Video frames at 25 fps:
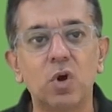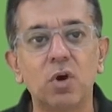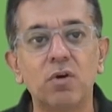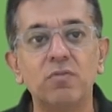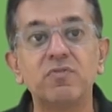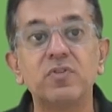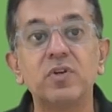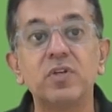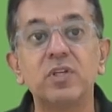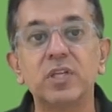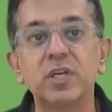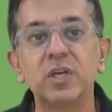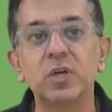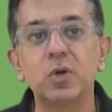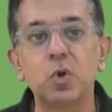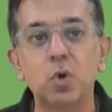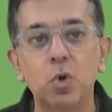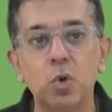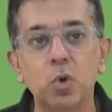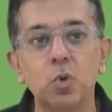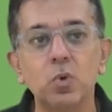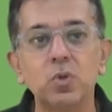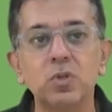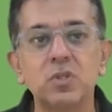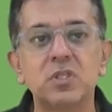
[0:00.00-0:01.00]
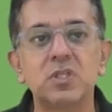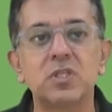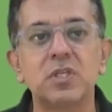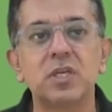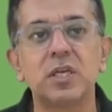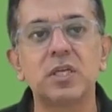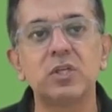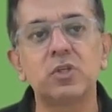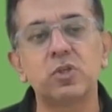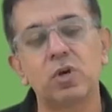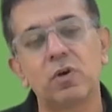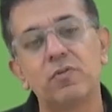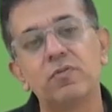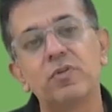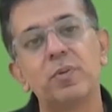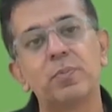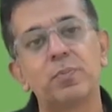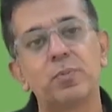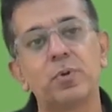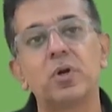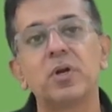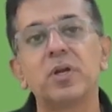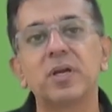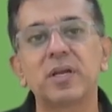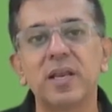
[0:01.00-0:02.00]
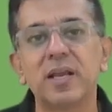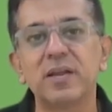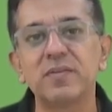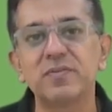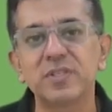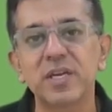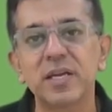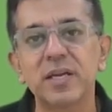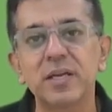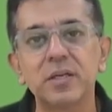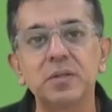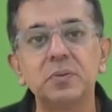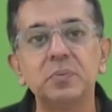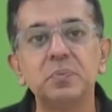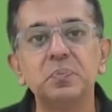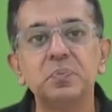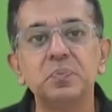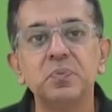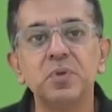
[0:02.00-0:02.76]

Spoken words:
of the growth stage of the product lifecycle.